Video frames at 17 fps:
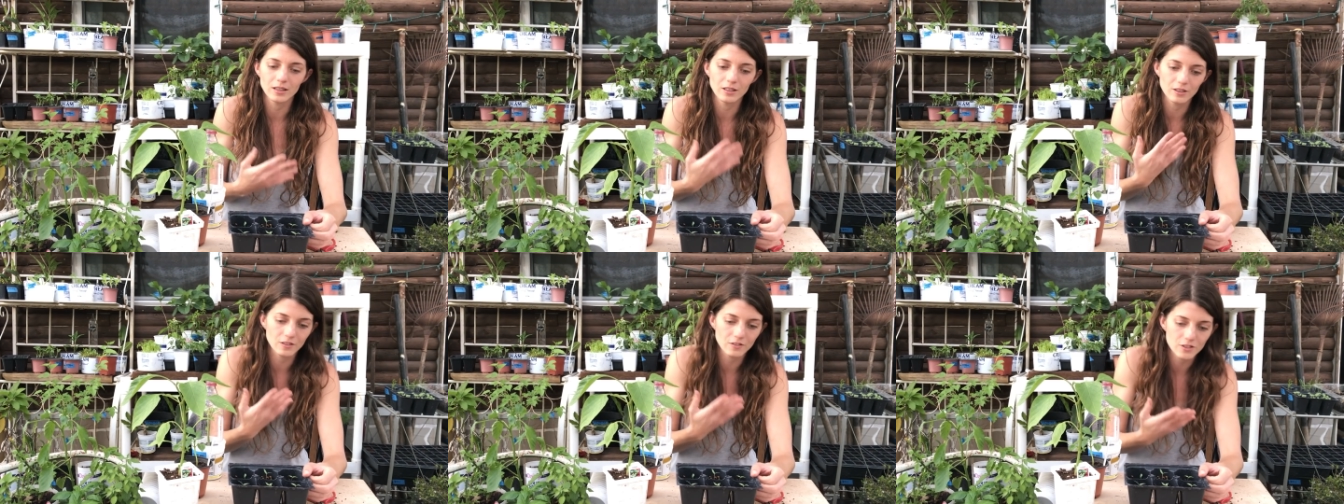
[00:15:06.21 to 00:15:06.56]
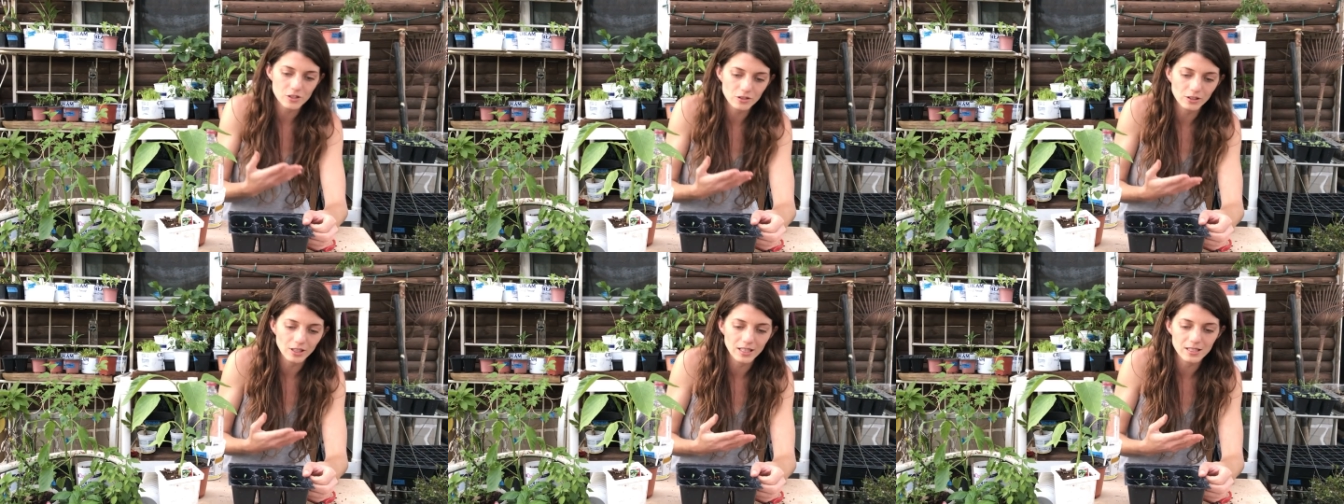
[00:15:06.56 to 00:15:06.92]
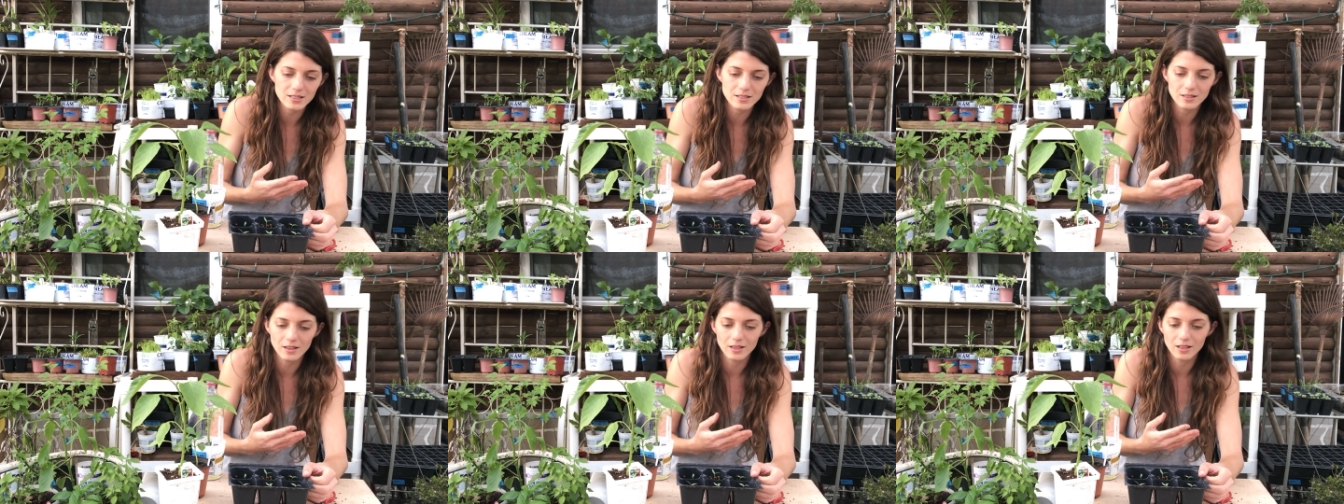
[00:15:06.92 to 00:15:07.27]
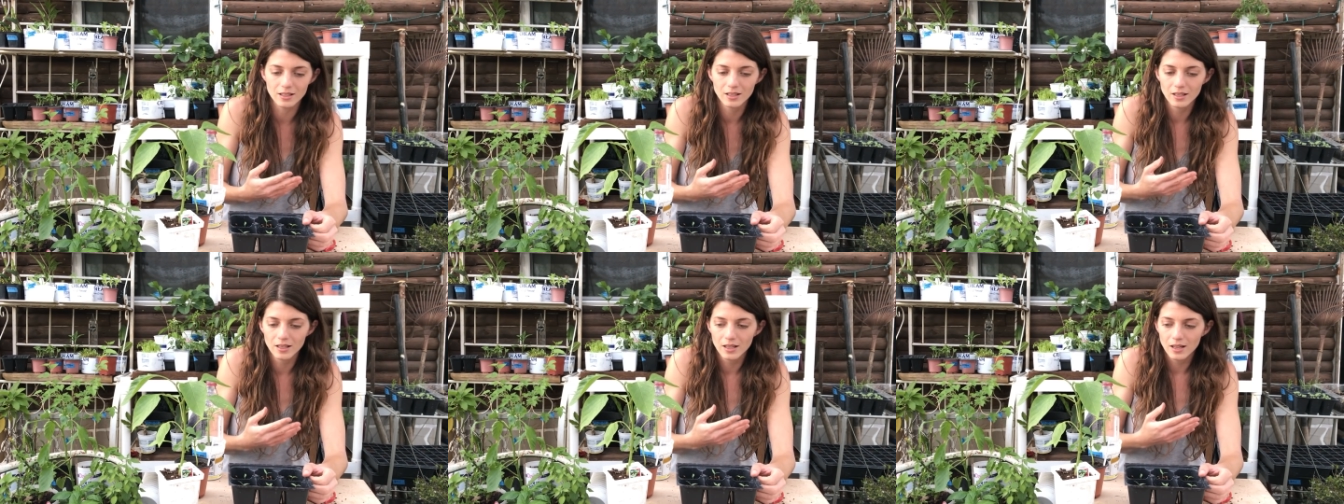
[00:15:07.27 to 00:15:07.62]
the artificial light's not
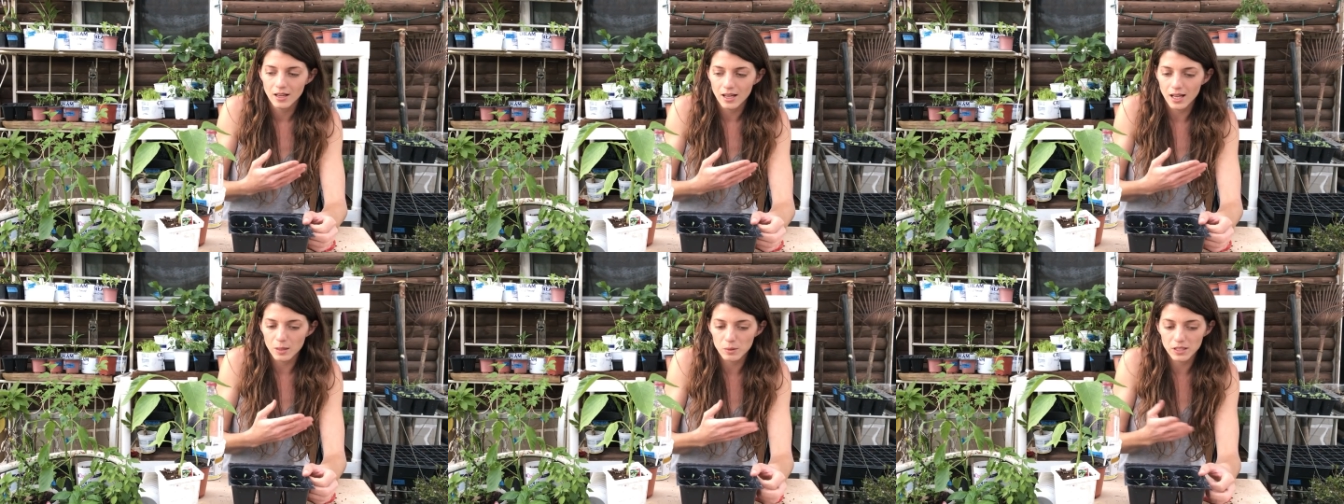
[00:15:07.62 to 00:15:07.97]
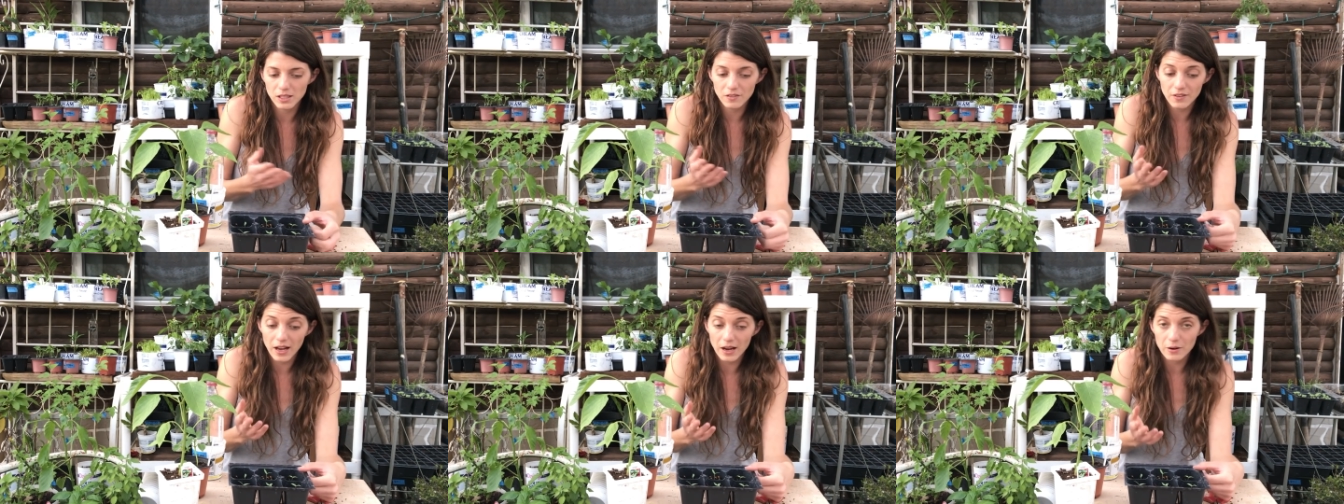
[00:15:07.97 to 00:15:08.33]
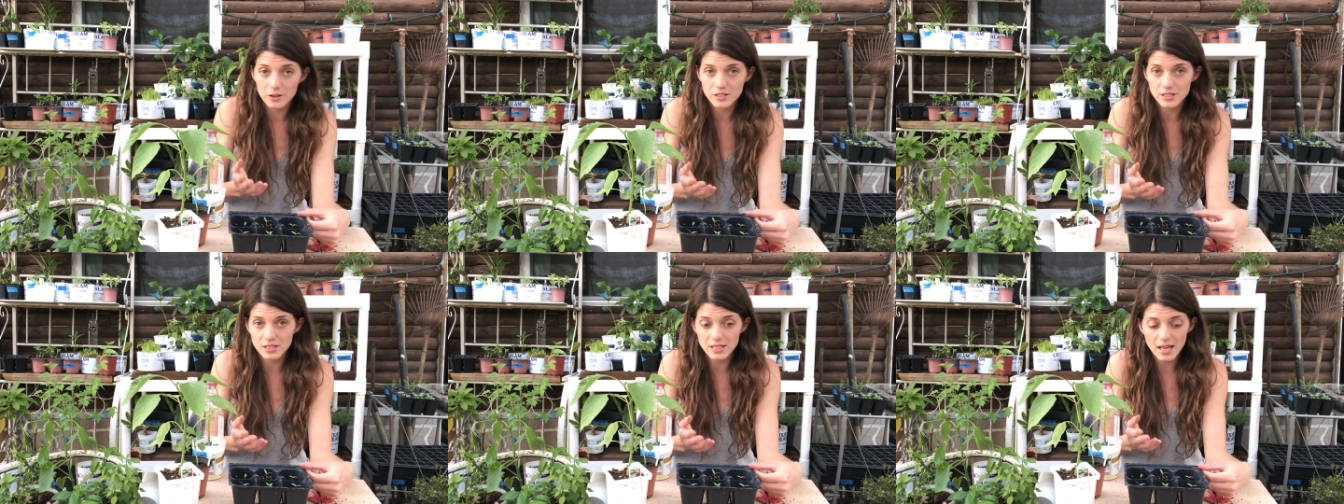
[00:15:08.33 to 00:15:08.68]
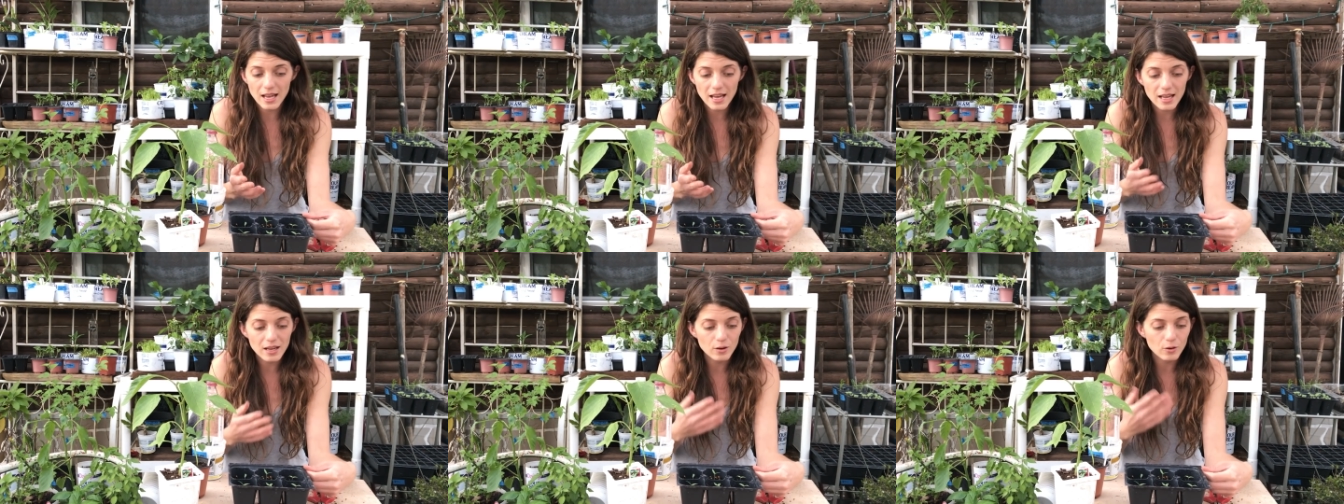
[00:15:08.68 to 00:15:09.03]
um, enough hours a
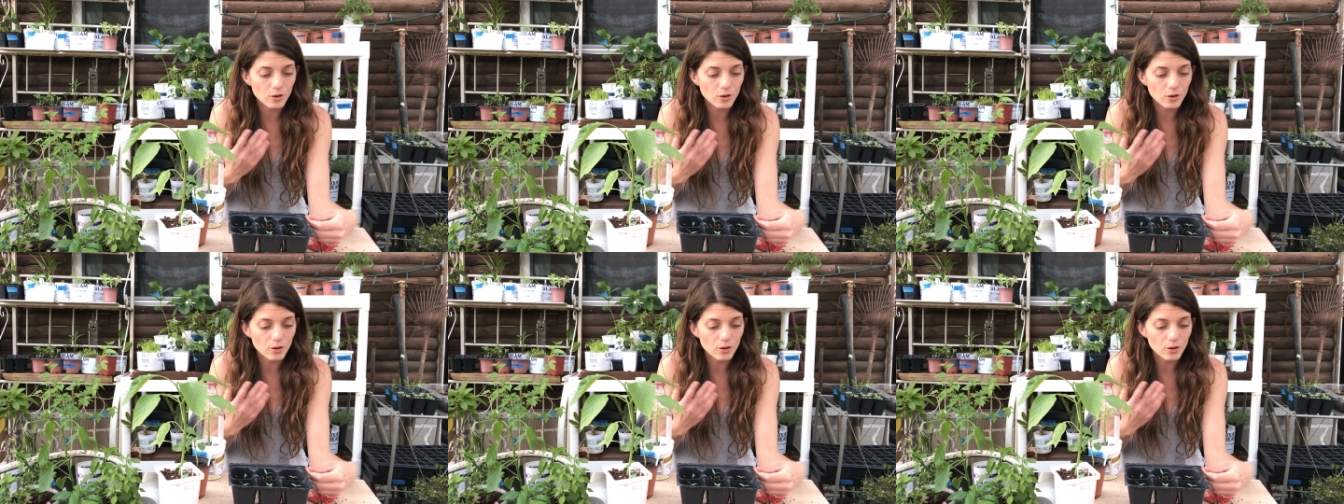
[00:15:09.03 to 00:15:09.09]
day.